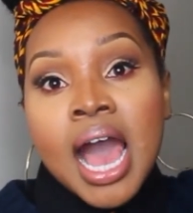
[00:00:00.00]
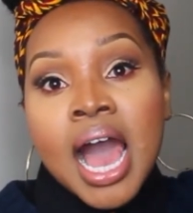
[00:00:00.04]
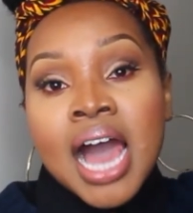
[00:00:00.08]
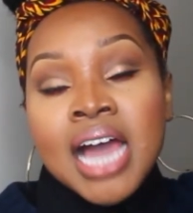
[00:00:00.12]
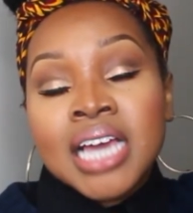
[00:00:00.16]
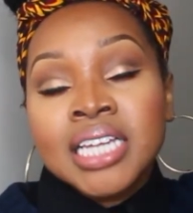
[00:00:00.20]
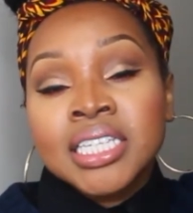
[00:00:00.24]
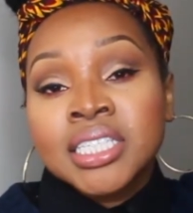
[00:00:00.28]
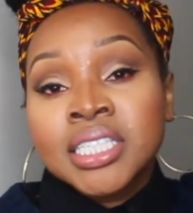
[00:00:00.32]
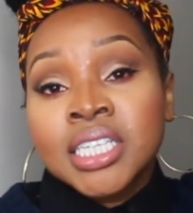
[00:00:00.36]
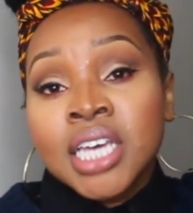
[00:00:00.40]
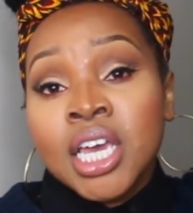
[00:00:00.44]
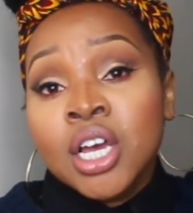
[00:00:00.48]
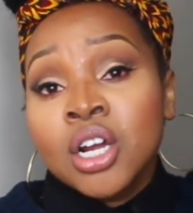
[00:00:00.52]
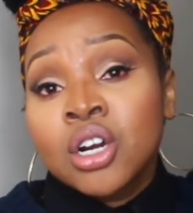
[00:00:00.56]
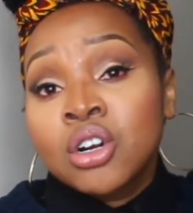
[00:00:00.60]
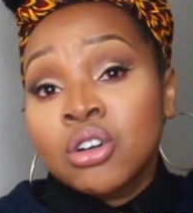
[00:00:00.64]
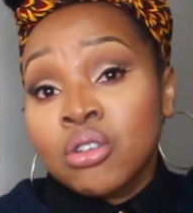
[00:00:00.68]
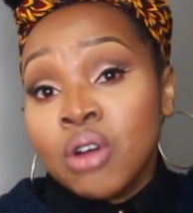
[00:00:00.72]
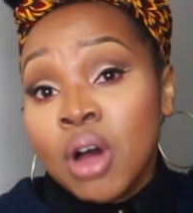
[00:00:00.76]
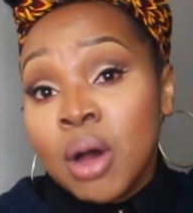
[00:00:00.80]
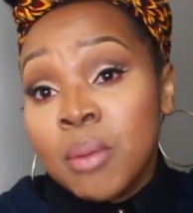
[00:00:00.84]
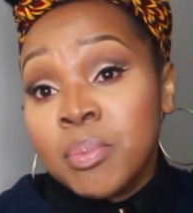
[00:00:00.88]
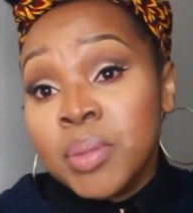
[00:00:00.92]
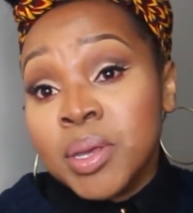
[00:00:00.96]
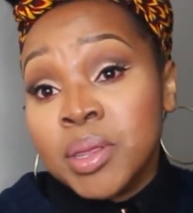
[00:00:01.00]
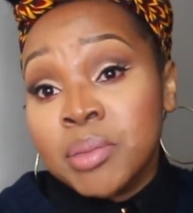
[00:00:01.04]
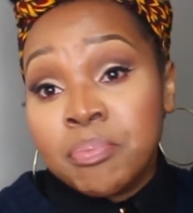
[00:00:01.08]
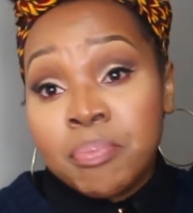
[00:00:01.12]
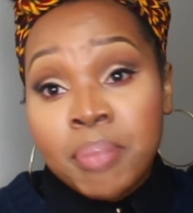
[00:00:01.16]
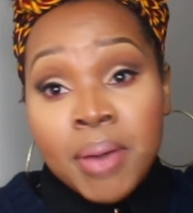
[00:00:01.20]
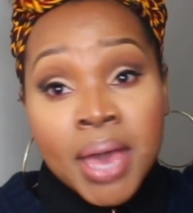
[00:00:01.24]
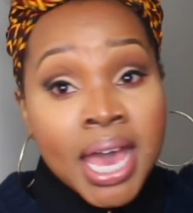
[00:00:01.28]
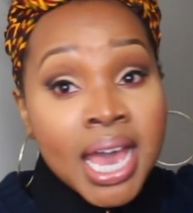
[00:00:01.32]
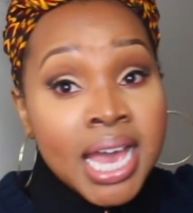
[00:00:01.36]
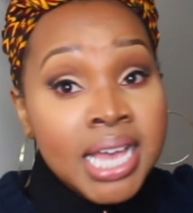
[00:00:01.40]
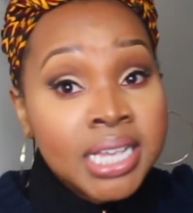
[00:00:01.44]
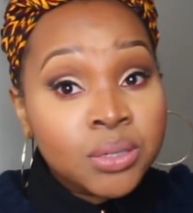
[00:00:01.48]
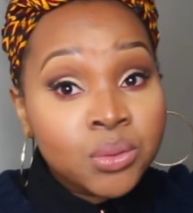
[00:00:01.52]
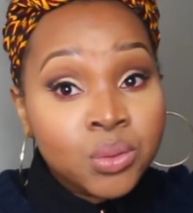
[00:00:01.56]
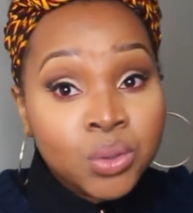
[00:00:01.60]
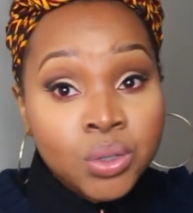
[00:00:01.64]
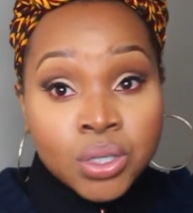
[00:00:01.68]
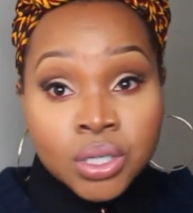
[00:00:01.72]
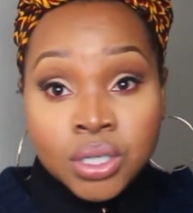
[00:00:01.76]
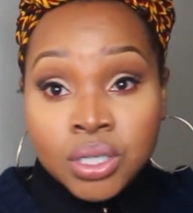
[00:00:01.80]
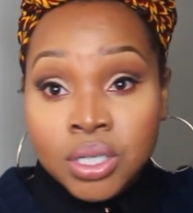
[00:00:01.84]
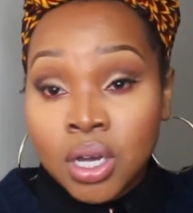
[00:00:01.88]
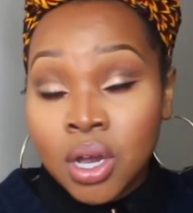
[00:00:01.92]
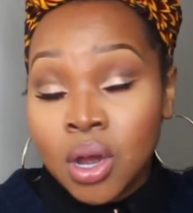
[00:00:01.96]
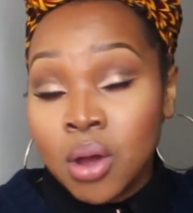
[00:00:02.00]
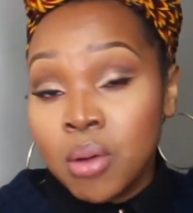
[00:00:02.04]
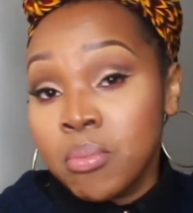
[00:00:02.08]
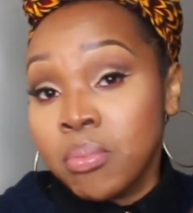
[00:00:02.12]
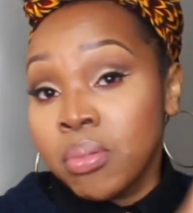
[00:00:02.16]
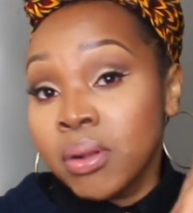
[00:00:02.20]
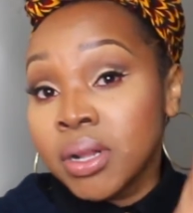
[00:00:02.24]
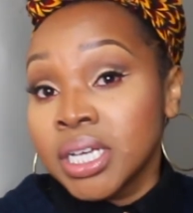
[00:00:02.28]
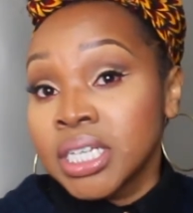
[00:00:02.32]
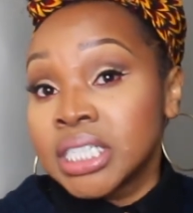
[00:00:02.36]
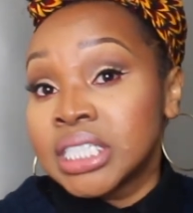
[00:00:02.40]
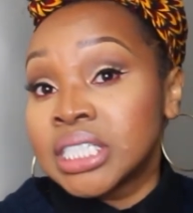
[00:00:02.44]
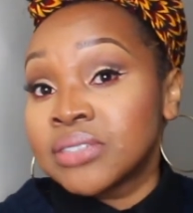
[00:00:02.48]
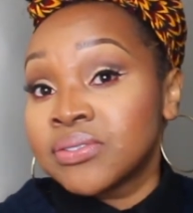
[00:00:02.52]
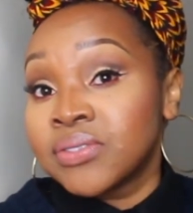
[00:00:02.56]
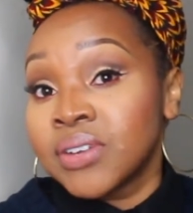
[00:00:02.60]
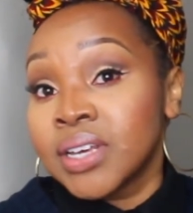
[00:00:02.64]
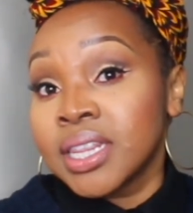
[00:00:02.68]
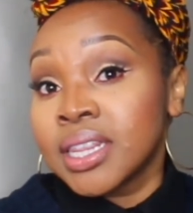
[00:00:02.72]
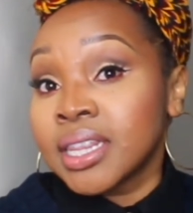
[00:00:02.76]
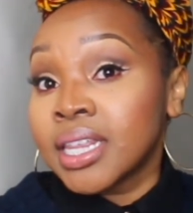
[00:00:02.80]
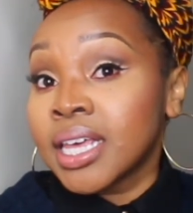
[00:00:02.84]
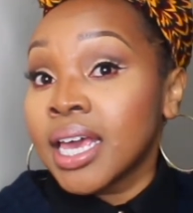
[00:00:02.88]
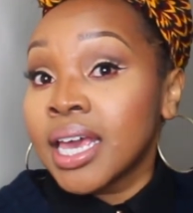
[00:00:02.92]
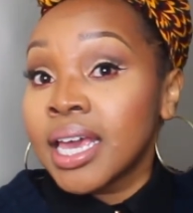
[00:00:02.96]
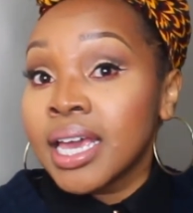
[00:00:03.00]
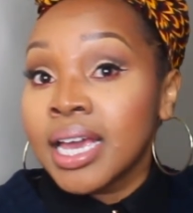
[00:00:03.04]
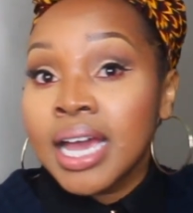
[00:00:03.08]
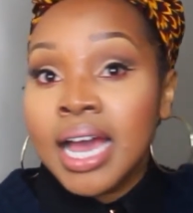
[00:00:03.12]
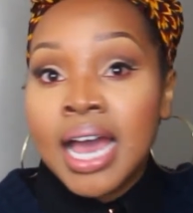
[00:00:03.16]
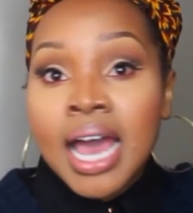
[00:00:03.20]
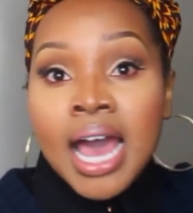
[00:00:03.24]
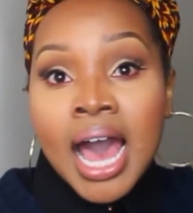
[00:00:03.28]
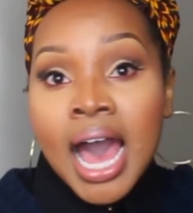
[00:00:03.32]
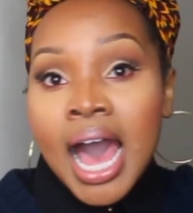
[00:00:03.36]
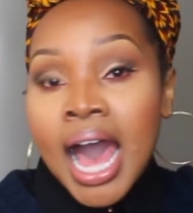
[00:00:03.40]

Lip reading: I didn't grow up with pets, which is a completely different thing.